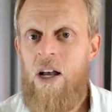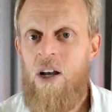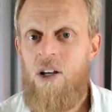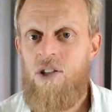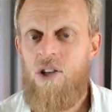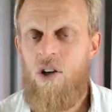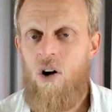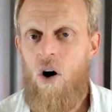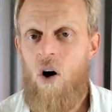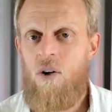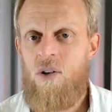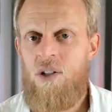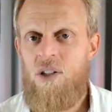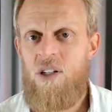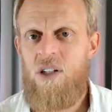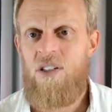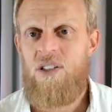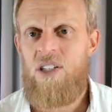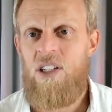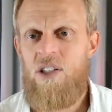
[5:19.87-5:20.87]
So
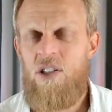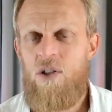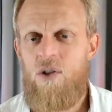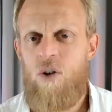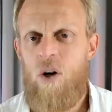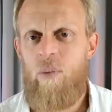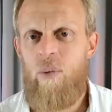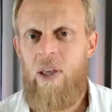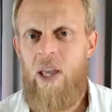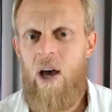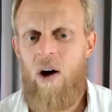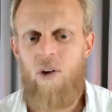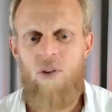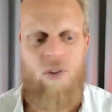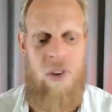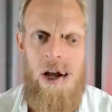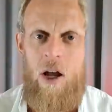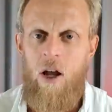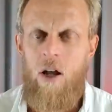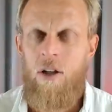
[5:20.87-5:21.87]
oxygen is extremely
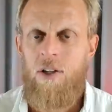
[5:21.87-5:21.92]
healthy.